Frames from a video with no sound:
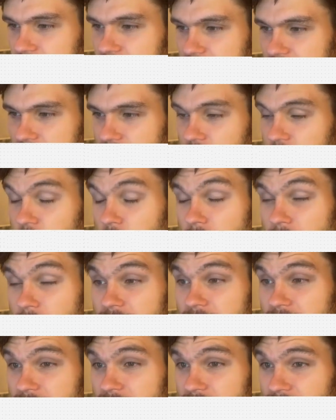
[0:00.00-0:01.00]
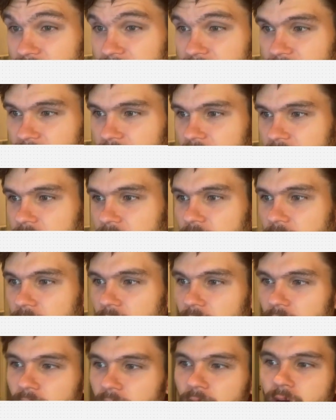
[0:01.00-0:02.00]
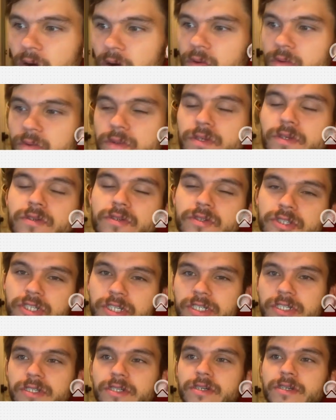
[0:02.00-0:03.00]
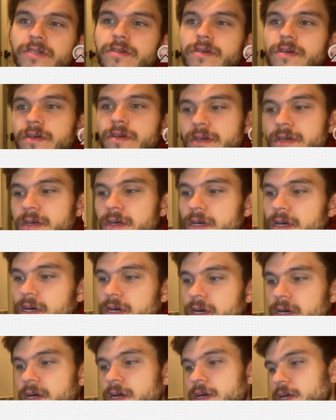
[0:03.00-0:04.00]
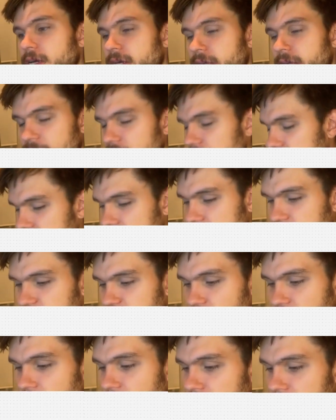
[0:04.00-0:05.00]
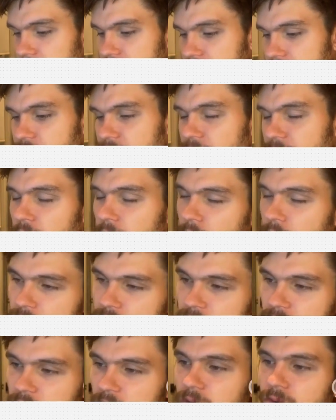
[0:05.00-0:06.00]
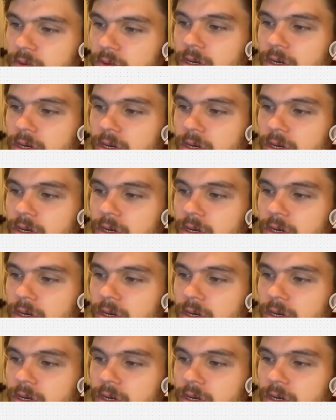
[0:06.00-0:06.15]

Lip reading: like a what if. Oh, you should, here's this prompt, but also